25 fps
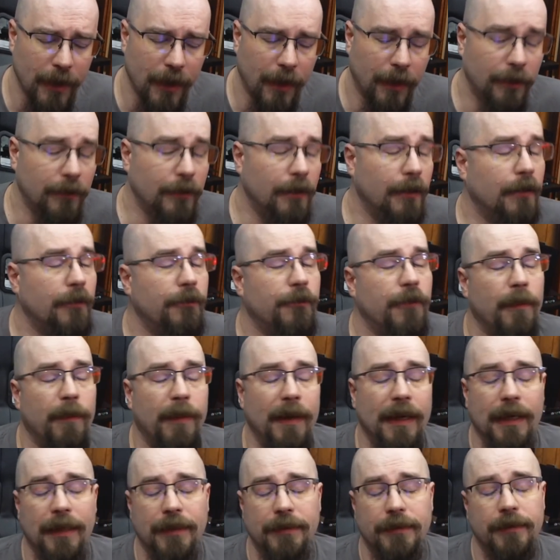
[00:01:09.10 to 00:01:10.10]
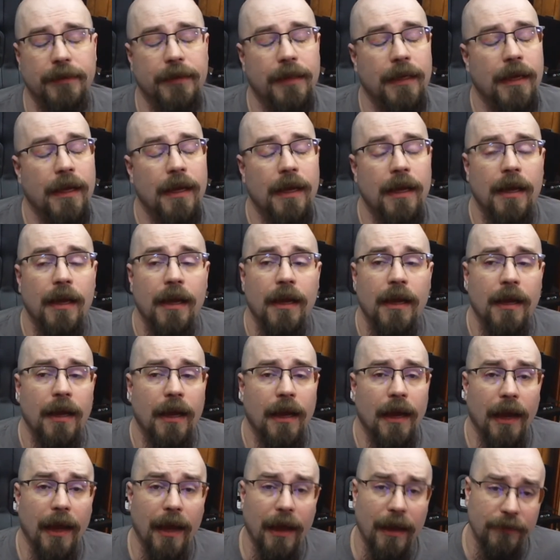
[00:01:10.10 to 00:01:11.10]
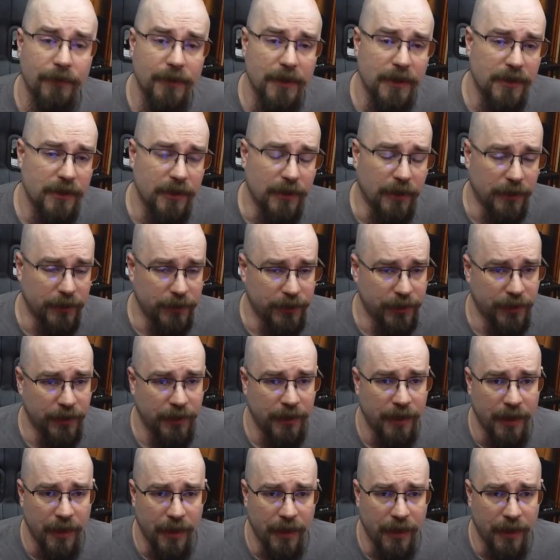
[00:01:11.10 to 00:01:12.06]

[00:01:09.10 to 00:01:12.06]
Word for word: love the past. I have nostalgia,